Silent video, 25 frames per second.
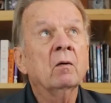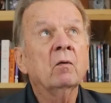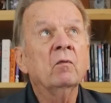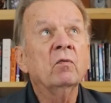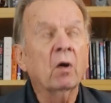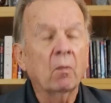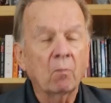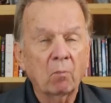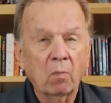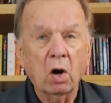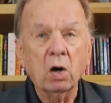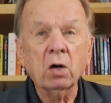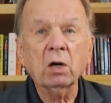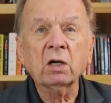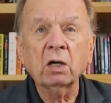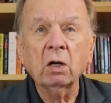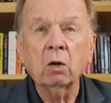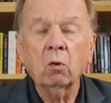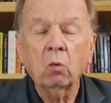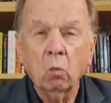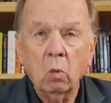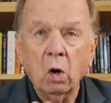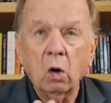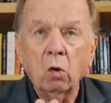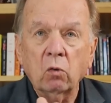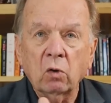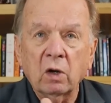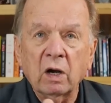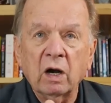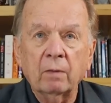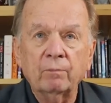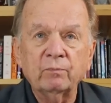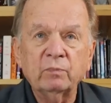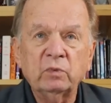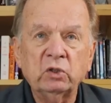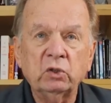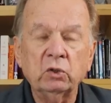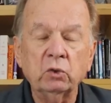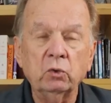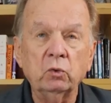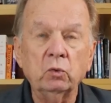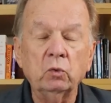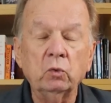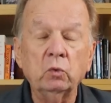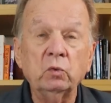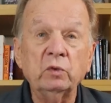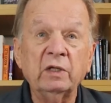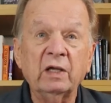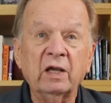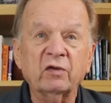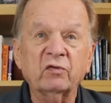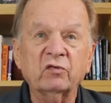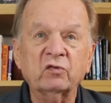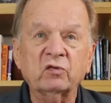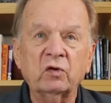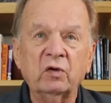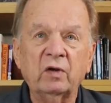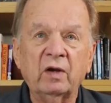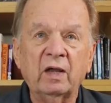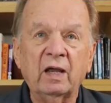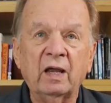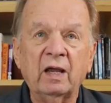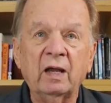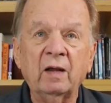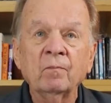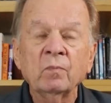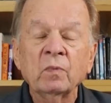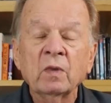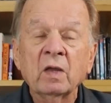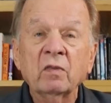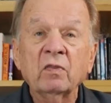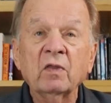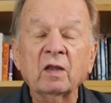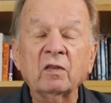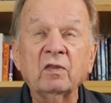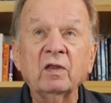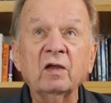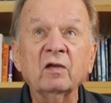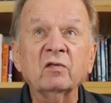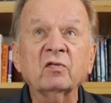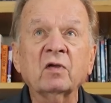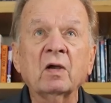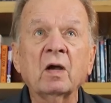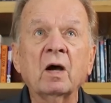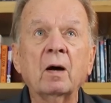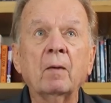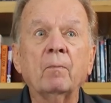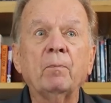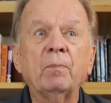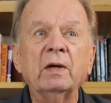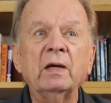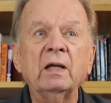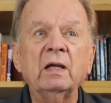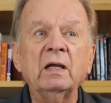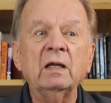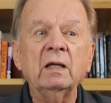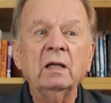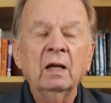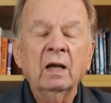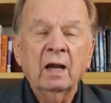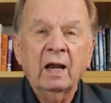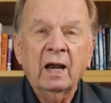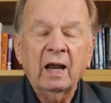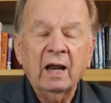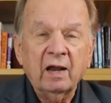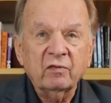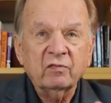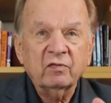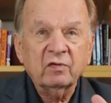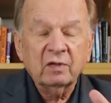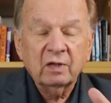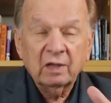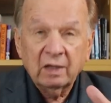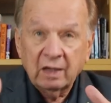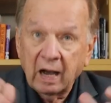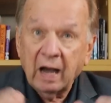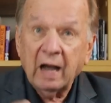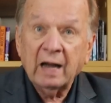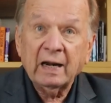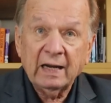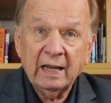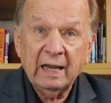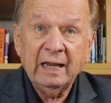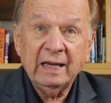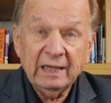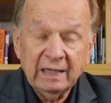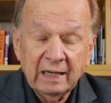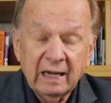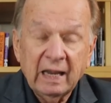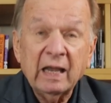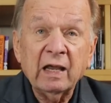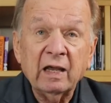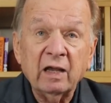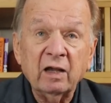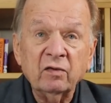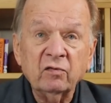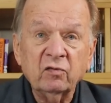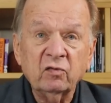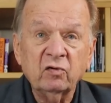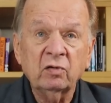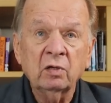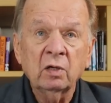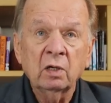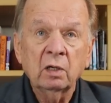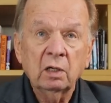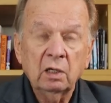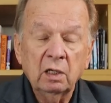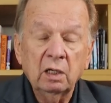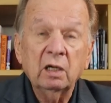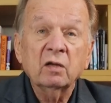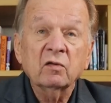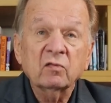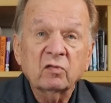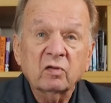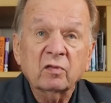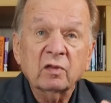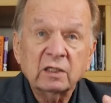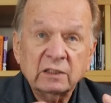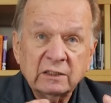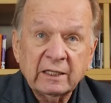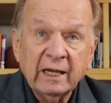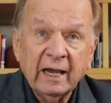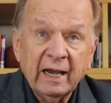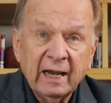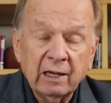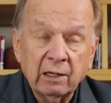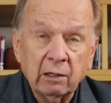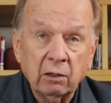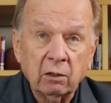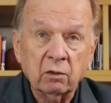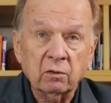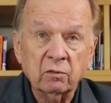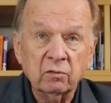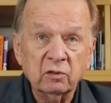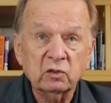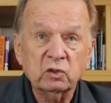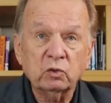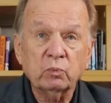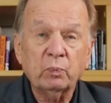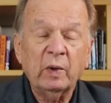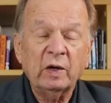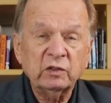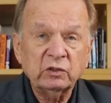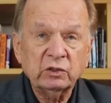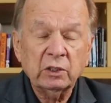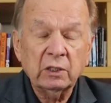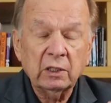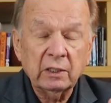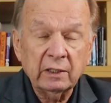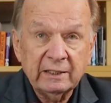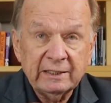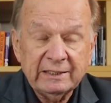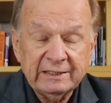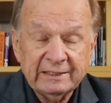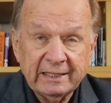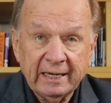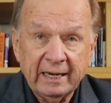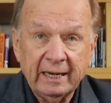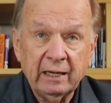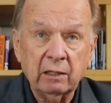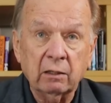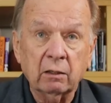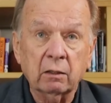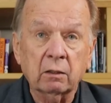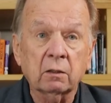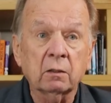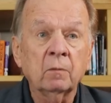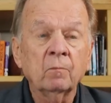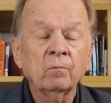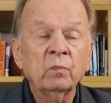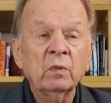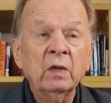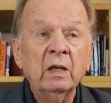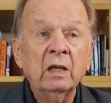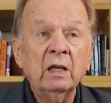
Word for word: the market woke up to yesterday, that this company has got a niche. It is the tailor, the specialty tailor